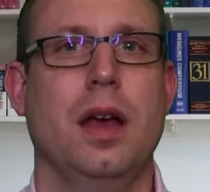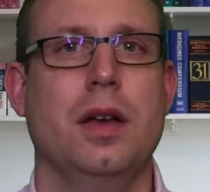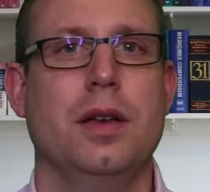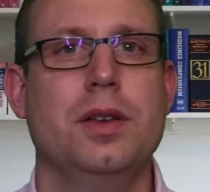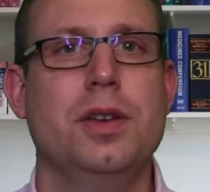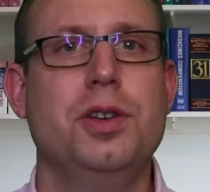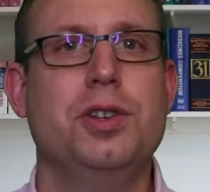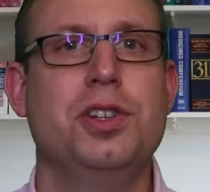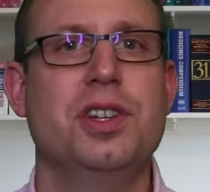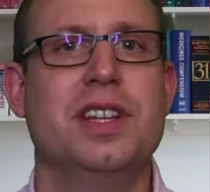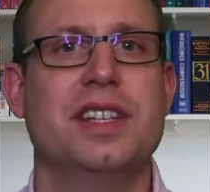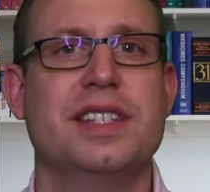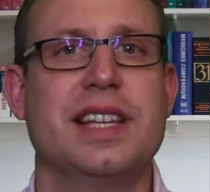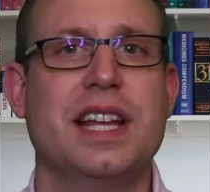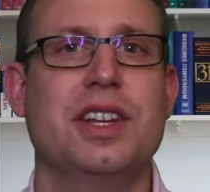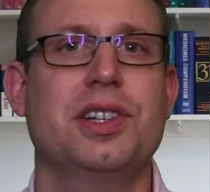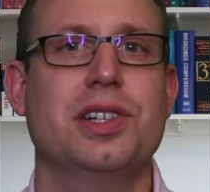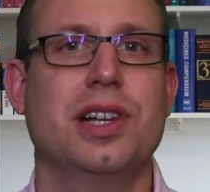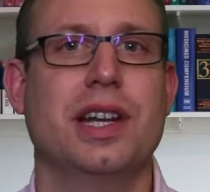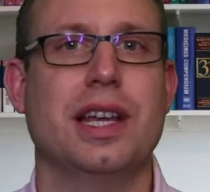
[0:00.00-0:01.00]
You should
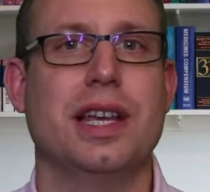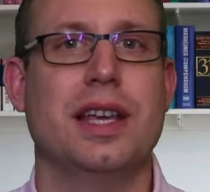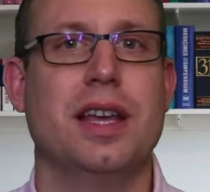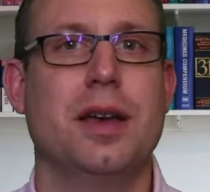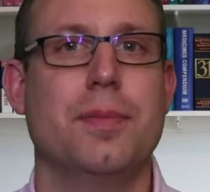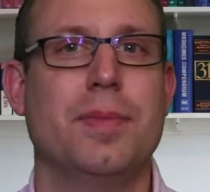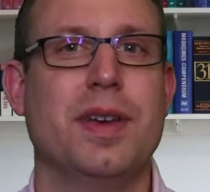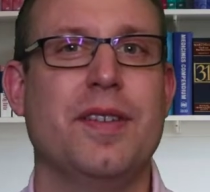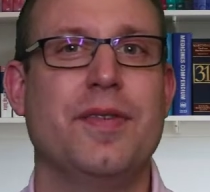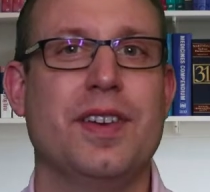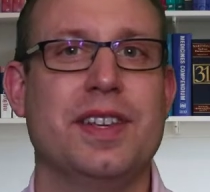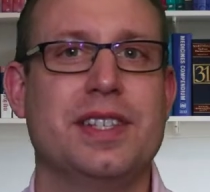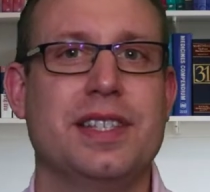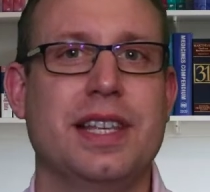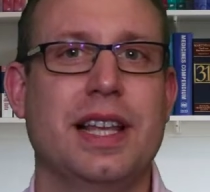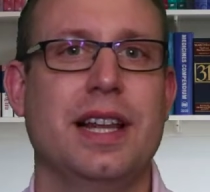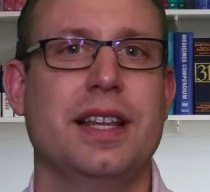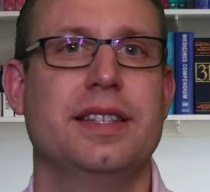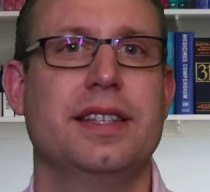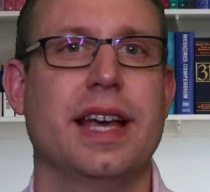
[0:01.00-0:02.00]
essentially be
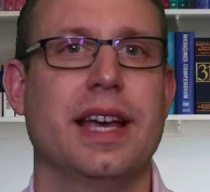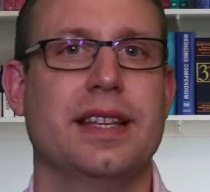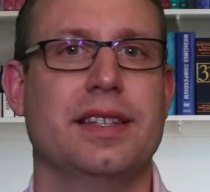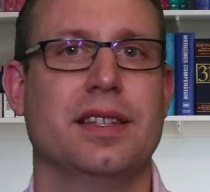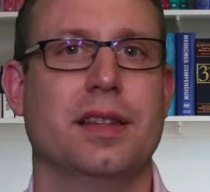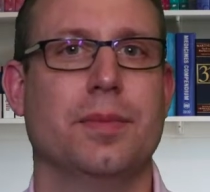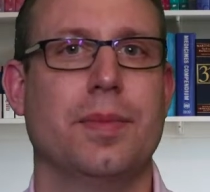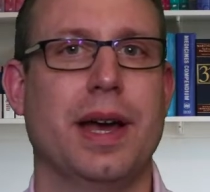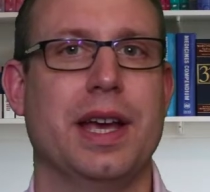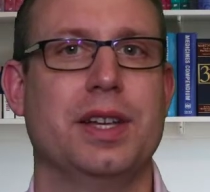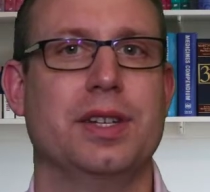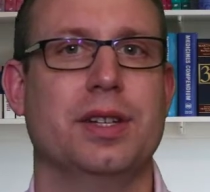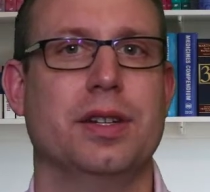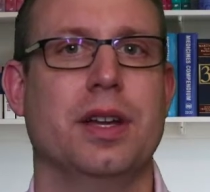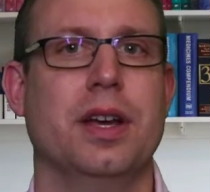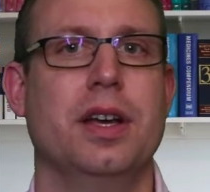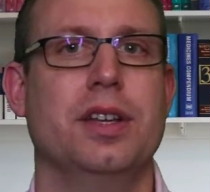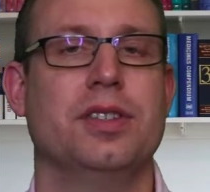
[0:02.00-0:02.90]
facilitating the patient